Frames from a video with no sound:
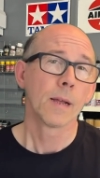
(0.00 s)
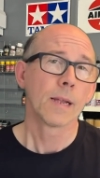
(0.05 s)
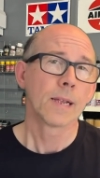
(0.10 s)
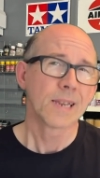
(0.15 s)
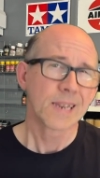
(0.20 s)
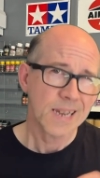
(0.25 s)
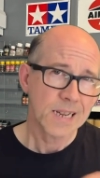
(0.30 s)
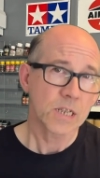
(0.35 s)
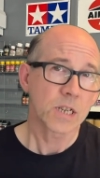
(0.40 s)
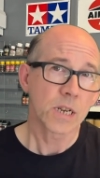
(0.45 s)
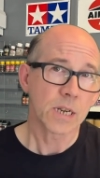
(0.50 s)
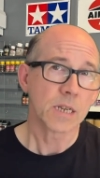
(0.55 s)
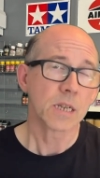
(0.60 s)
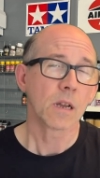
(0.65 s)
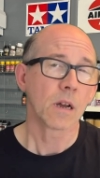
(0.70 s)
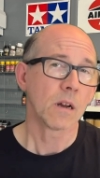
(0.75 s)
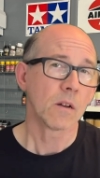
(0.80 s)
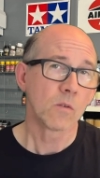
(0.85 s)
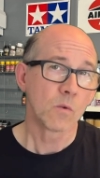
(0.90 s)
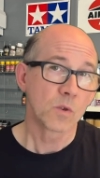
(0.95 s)
Lastly,
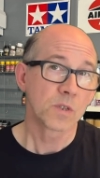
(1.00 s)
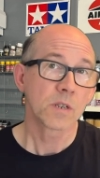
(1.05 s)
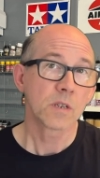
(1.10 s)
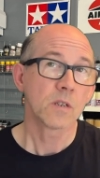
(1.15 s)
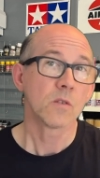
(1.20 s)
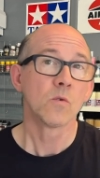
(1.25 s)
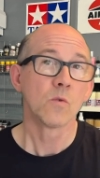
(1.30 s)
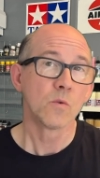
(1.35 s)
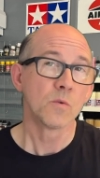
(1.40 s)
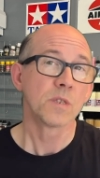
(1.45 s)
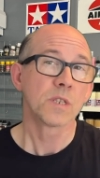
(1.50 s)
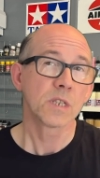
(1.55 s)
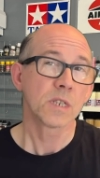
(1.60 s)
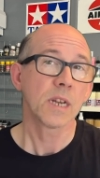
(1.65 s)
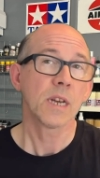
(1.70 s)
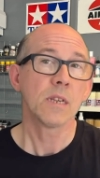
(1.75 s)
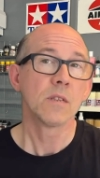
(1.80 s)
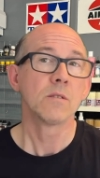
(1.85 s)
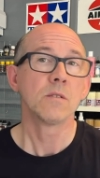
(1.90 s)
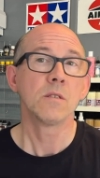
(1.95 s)
I also always
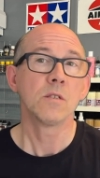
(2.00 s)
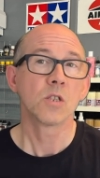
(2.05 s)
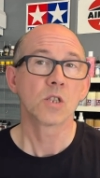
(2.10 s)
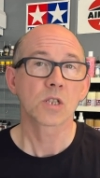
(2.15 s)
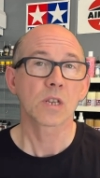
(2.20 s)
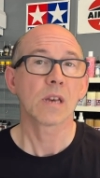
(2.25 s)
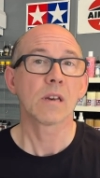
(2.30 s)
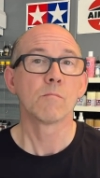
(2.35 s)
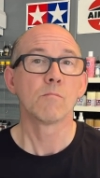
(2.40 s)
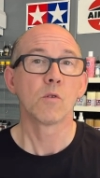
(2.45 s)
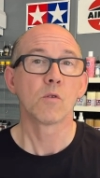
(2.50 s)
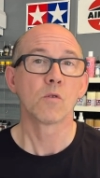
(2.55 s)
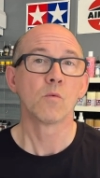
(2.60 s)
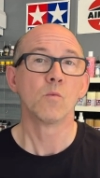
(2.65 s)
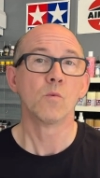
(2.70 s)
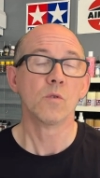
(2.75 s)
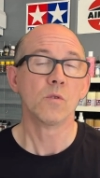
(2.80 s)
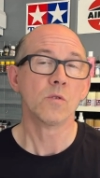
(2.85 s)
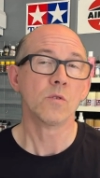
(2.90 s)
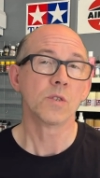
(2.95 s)
attend the Scale Model
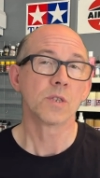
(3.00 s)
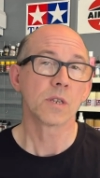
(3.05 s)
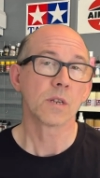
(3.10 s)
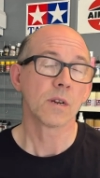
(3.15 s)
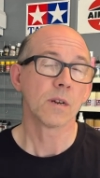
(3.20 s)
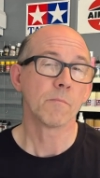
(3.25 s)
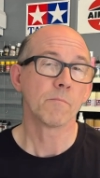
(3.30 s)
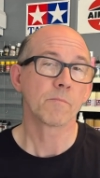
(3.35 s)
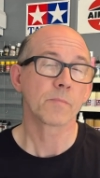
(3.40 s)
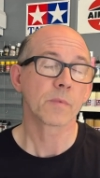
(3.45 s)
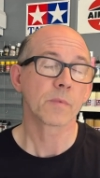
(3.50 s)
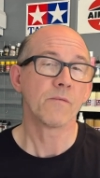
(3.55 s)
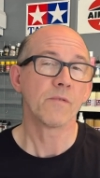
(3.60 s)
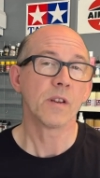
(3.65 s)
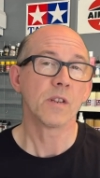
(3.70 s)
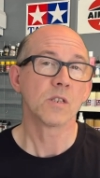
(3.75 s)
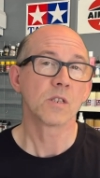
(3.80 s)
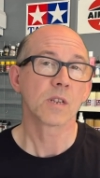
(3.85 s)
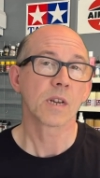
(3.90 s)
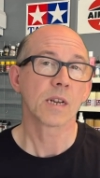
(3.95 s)
World
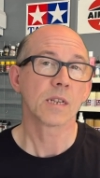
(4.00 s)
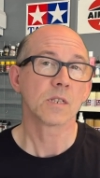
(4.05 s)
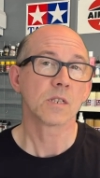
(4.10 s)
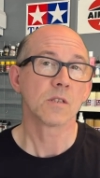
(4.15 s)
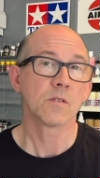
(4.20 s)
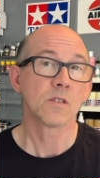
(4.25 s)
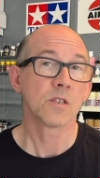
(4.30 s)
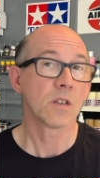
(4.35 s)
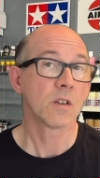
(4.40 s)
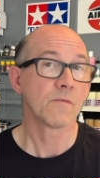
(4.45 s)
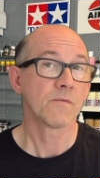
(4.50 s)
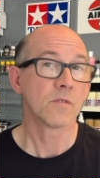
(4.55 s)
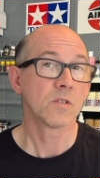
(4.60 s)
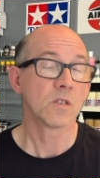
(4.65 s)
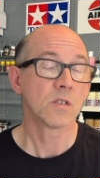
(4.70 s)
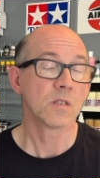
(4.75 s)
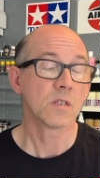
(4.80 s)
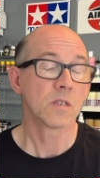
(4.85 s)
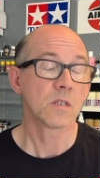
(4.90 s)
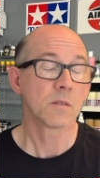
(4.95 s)
event at the
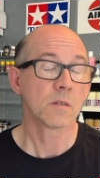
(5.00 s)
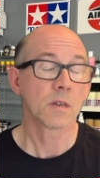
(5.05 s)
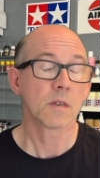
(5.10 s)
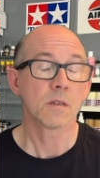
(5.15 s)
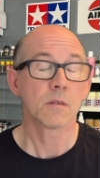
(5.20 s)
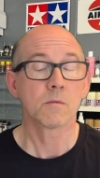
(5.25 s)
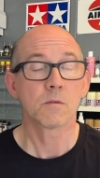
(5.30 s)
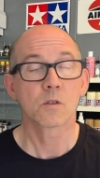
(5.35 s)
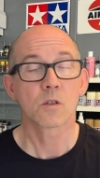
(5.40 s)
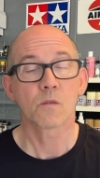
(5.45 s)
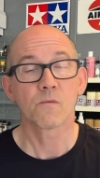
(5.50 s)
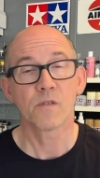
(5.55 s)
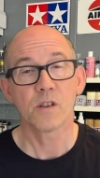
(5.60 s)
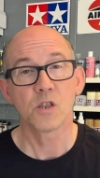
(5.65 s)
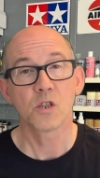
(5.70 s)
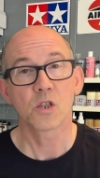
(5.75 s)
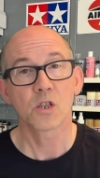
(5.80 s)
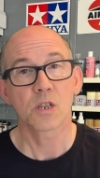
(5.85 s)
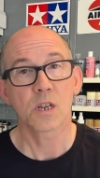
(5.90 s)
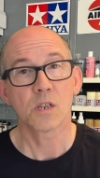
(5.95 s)
Telford
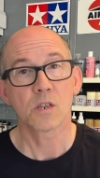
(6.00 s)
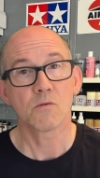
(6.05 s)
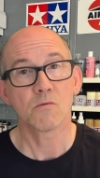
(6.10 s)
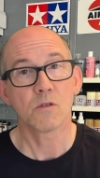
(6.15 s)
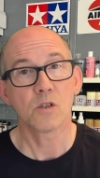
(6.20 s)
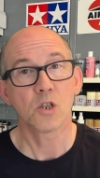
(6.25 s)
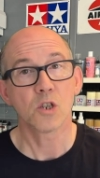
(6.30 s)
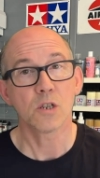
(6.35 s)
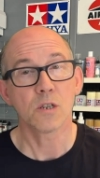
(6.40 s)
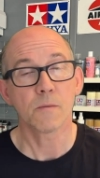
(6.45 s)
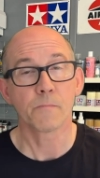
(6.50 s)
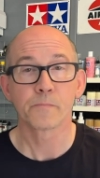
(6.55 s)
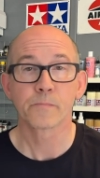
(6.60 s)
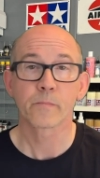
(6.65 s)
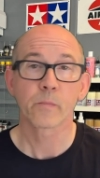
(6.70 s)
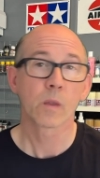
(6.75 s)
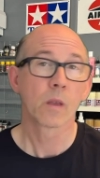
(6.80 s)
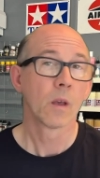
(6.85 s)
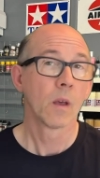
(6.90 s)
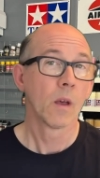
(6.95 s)
Convention Centre each year.
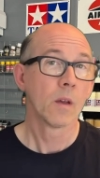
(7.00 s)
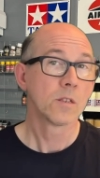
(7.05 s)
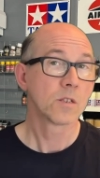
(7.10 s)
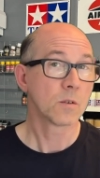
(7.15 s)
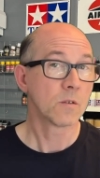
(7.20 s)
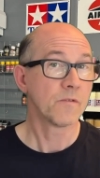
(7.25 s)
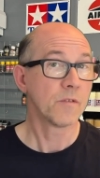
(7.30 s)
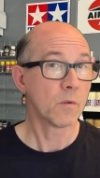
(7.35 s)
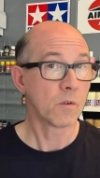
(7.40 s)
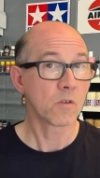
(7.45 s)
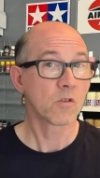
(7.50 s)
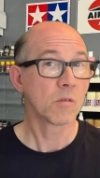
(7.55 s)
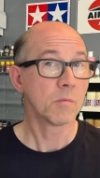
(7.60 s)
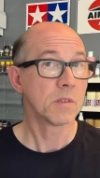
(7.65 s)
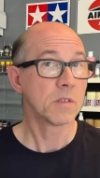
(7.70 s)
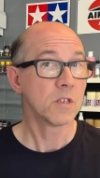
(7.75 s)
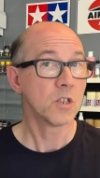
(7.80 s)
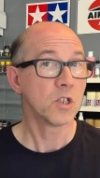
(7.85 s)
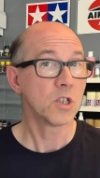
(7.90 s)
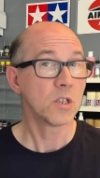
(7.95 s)
So if you are
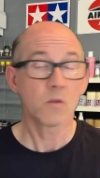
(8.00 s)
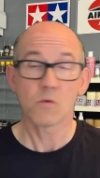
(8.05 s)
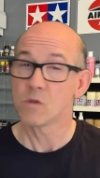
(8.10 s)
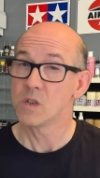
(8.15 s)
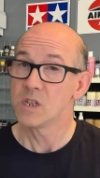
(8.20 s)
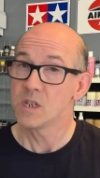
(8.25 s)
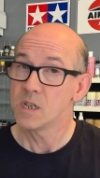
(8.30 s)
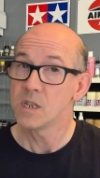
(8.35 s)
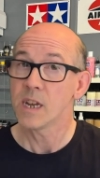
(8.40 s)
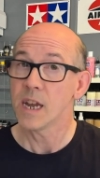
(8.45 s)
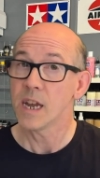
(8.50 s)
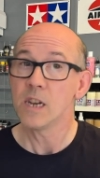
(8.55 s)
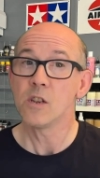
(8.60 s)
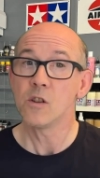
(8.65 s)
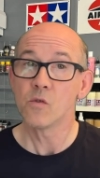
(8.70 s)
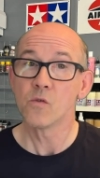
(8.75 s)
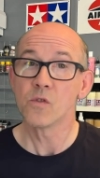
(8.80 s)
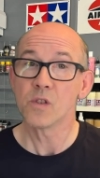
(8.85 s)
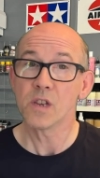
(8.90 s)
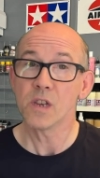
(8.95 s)
coming this year, or indeed any
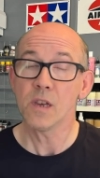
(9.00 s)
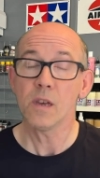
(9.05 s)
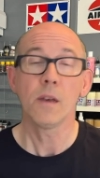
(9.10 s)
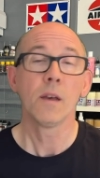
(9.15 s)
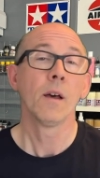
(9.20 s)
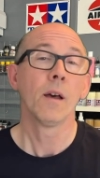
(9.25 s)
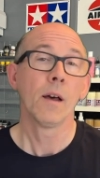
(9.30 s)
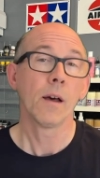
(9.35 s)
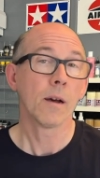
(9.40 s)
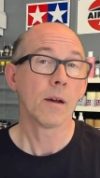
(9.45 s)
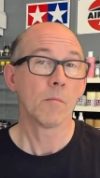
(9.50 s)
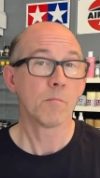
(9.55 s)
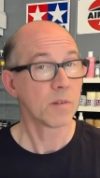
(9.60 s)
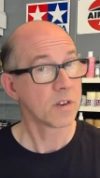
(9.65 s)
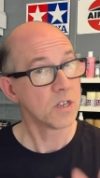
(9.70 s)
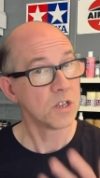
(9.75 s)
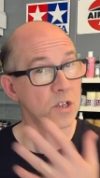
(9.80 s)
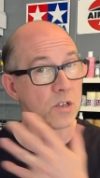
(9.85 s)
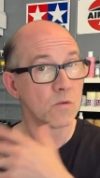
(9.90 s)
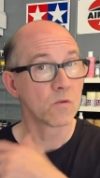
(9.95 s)
other year,
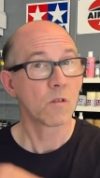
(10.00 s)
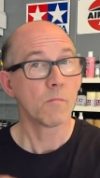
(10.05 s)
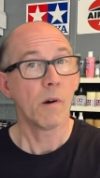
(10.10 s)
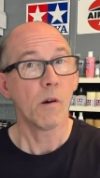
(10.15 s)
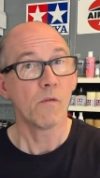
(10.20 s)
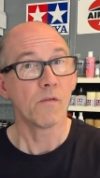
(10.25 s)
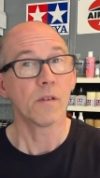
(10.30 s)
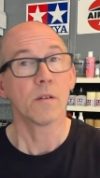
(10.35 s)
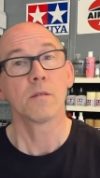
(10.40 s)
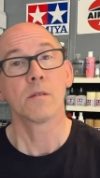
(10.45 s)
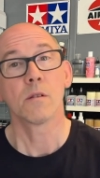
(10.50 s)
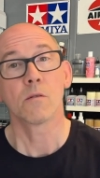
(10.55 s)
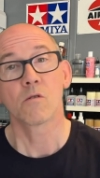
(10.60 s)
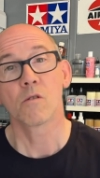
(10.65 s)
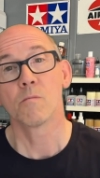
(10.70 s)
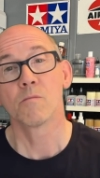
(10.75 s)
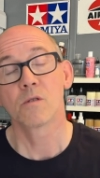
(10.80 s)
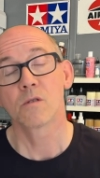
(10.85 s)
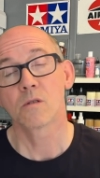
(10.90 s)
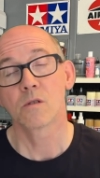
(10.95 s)
please do come over.
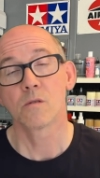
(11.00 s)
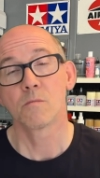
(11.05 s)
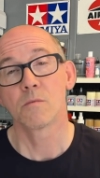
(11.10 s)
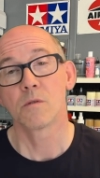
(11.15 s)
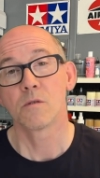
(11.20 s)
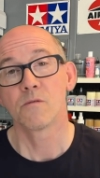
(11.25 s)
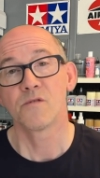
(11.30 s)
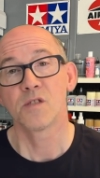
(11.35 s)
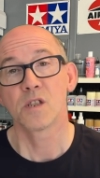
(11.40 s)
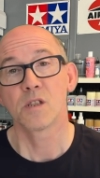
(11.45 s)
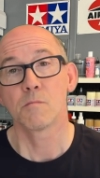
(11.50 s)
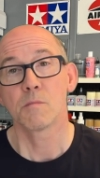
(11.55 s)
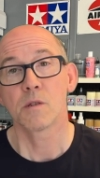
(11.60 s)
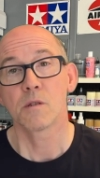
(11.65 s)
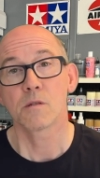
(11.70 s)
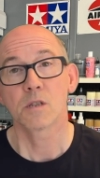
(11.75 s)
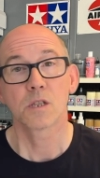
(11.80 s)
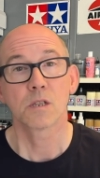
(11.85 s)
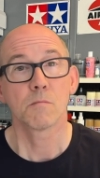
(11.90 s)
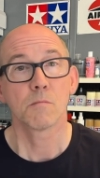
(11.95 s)
Come and visit me
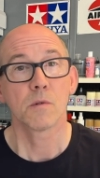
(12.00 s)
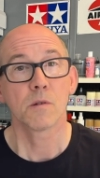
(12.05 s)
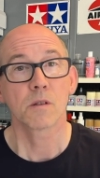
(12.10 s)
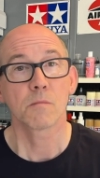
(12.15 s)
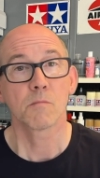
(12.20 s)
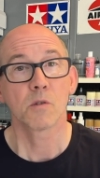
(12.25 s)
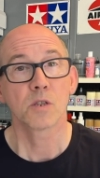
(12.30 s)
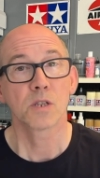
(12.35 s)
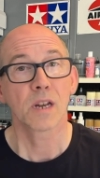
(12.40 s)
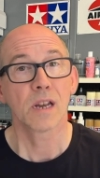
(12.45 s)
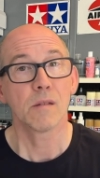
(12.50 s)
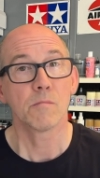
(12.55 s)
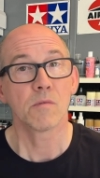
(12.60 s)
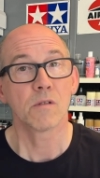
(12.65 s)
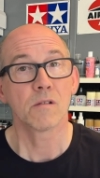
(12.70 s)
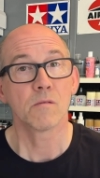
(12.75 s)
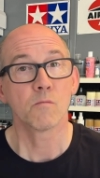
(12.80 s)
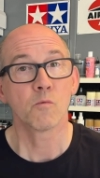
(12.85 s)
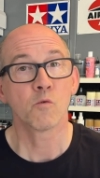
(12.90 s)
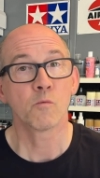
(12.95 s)
at my table.
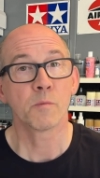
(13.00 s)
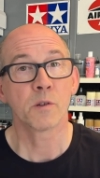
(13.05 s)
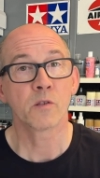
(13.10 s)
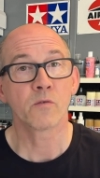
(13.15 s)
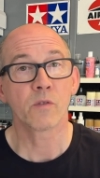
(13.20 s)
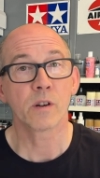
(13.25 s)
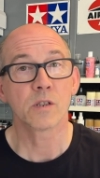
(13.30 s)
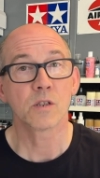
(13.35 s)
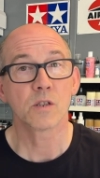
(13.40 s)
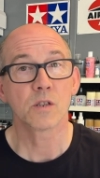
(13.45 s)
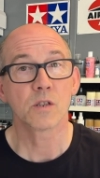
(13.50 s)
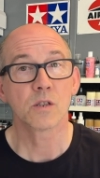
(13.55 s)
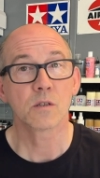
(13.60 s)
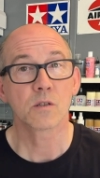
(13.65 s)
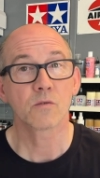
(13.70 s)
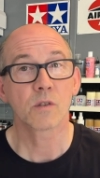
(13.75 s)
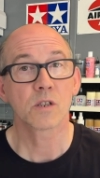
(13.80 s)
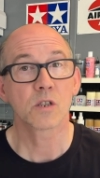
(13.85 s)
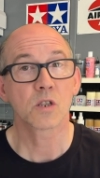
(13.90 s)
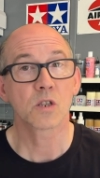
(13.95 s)
It would be great to
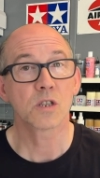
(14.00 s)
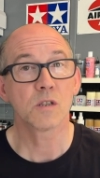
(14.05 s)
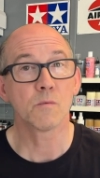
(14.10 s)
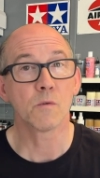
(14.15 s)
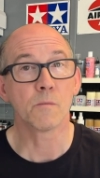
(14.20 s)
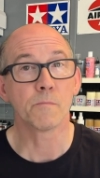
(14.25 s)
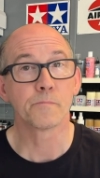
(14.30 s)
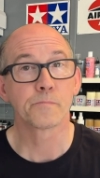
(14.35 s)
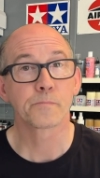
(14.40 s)
see you all.